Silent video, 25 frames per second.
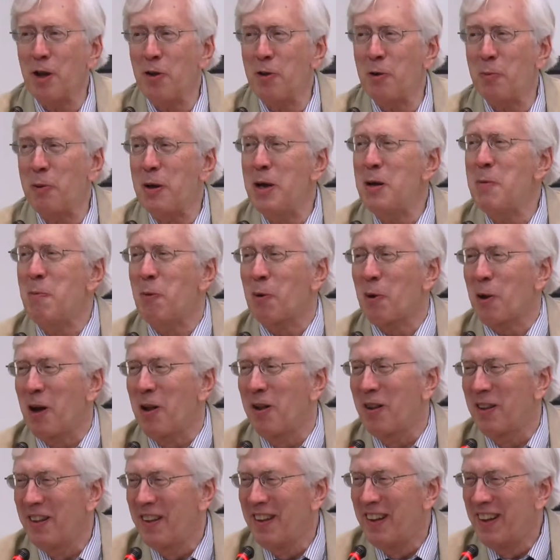other
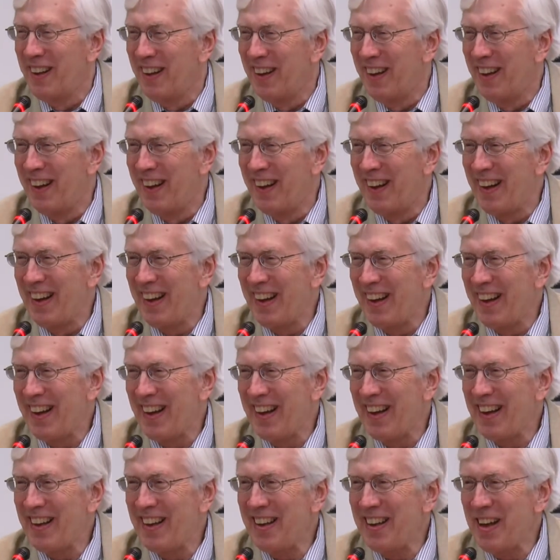people.
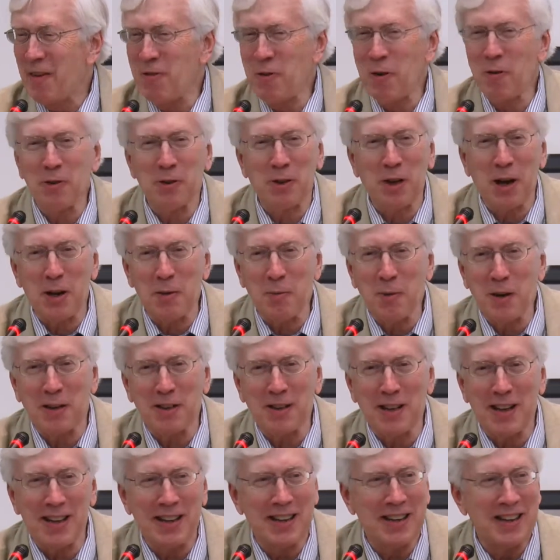Have you ever thought
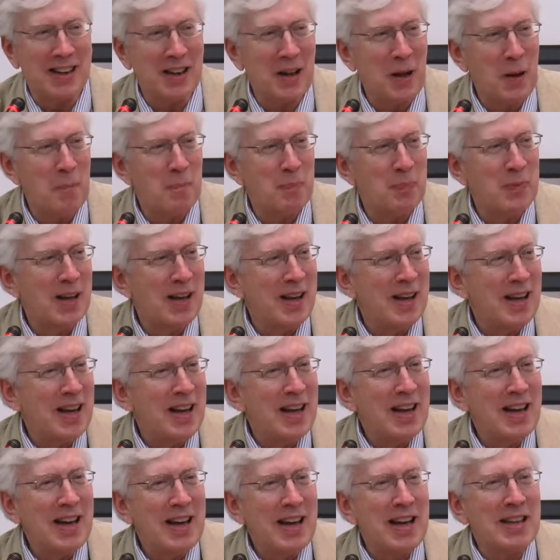about that?
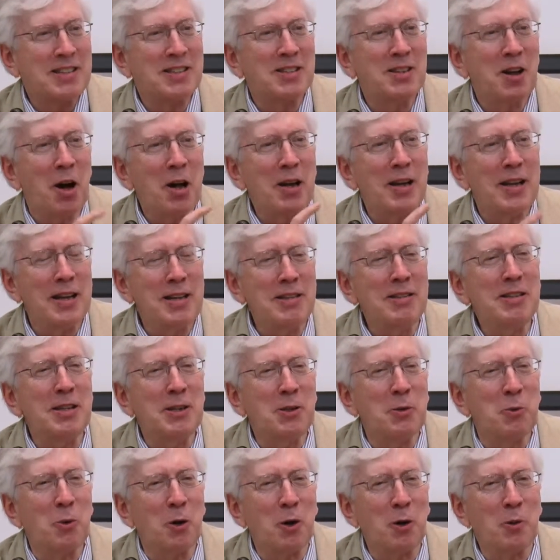It's not easy
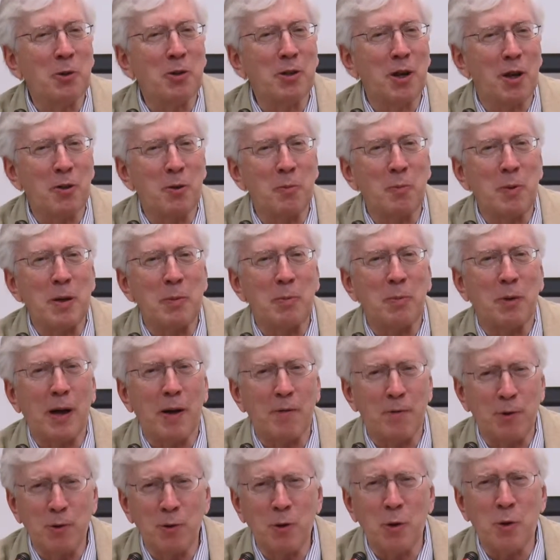to work with other people.
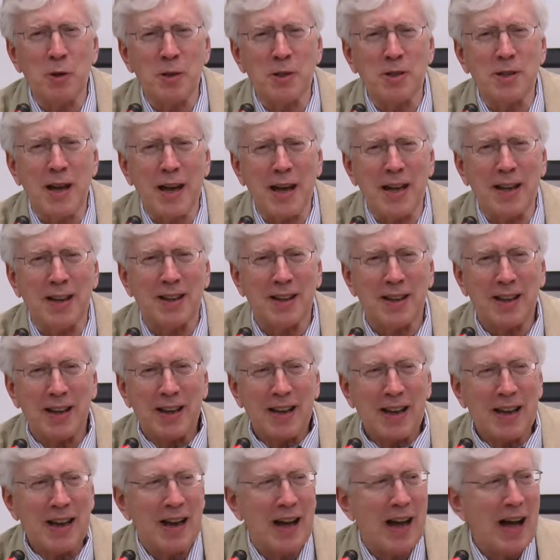Have you noticed that?
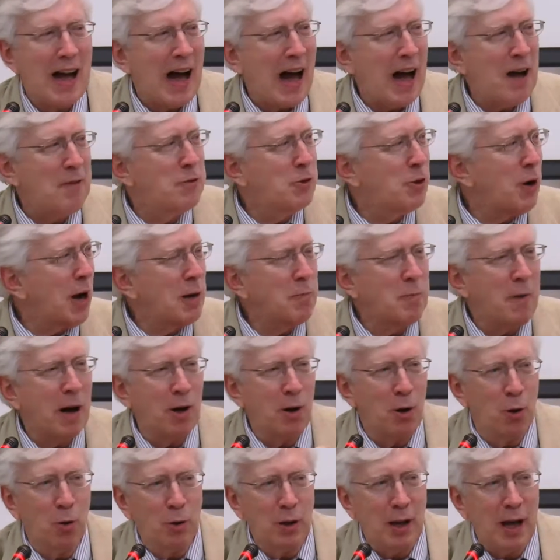I've tried my
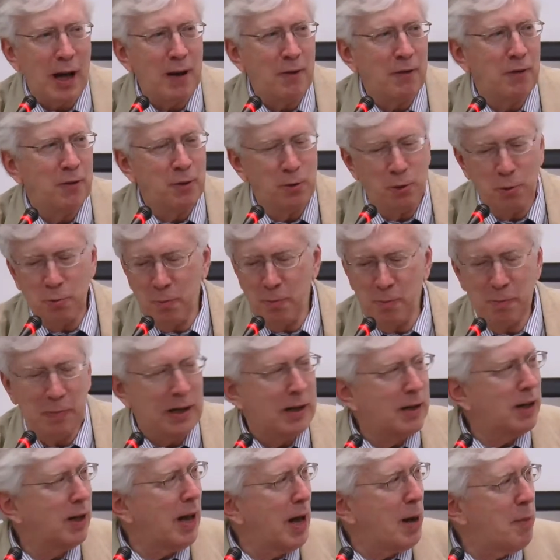whole life to
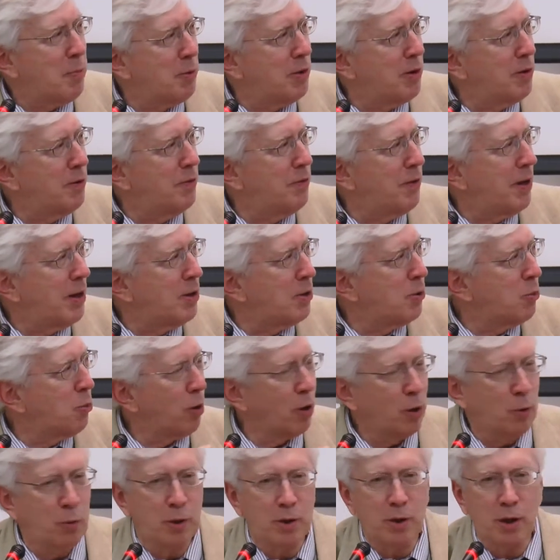be collaborative and to
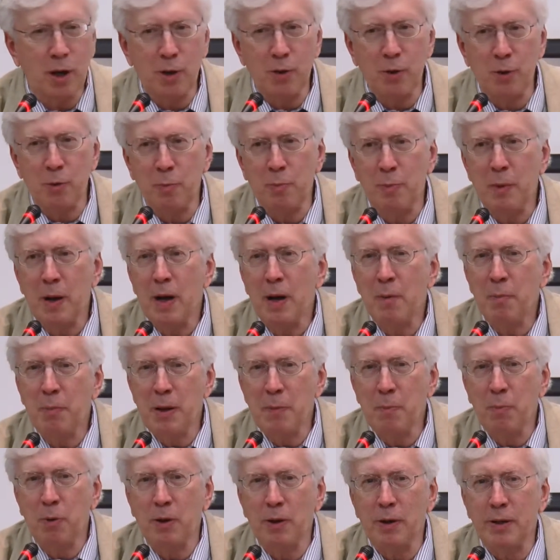work with other
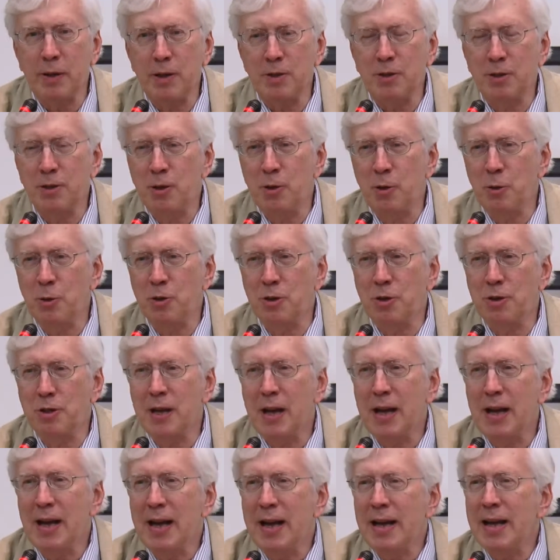people and institutions.
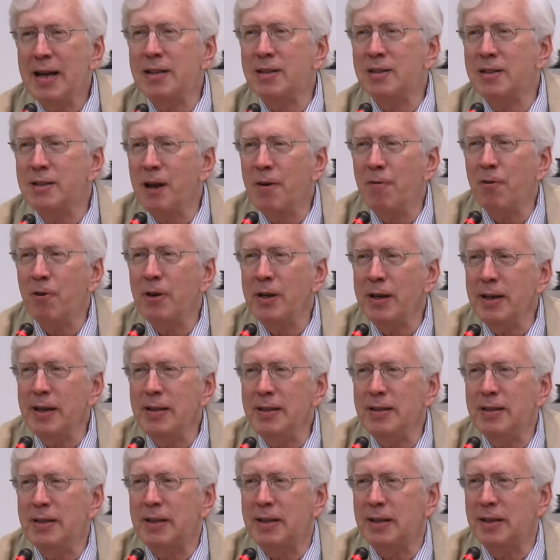It's never
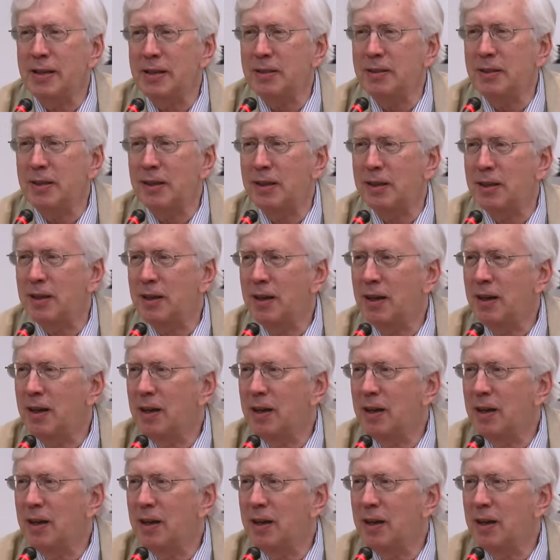easy, is it?